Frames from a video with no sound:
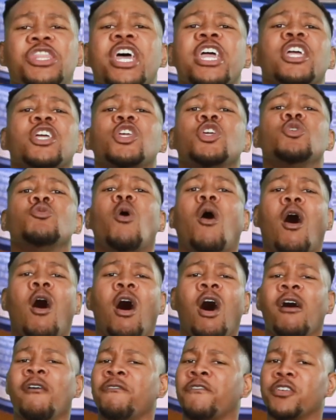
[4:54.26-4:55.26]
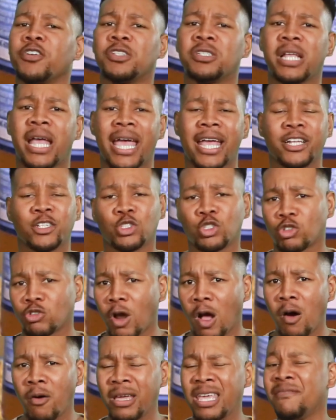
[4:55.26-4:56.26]
thank you all for staying
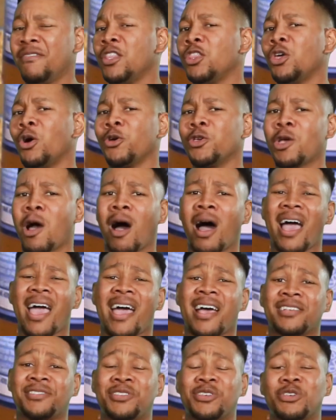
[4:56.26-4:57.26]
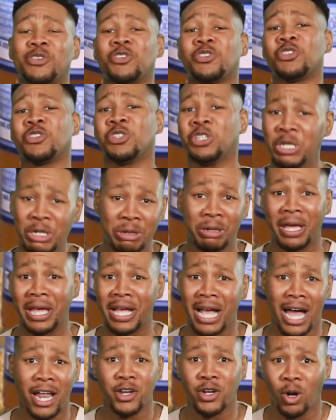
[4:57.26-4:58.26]
strong, even though y'all asses still
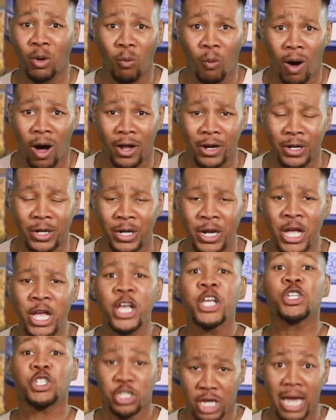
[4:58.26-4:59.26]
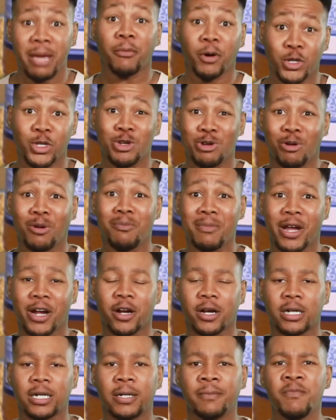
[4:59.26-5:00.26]
ain't got no water. Shame on you,
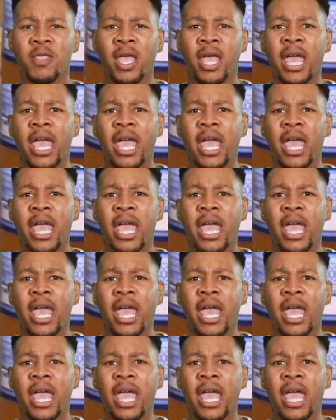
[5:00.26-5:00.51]
America.